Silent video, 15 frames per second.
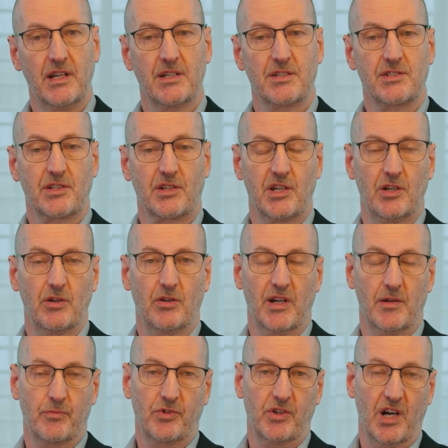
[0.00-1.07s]
in a
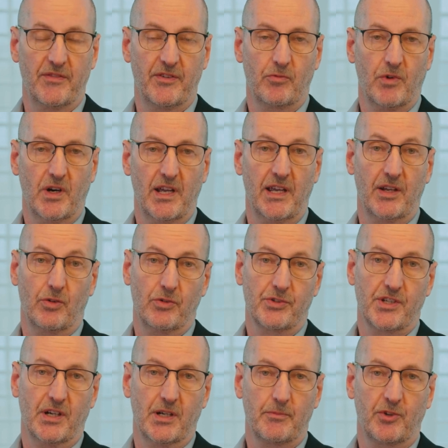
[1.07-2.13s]
secure and private way at all
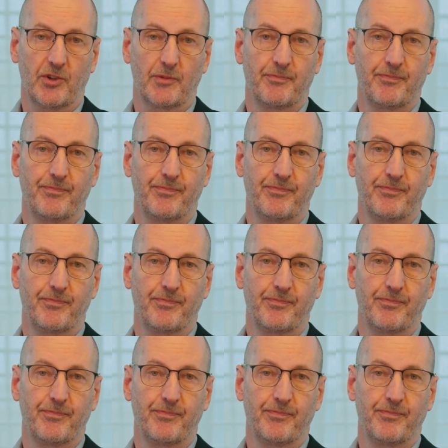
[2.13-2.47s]
times.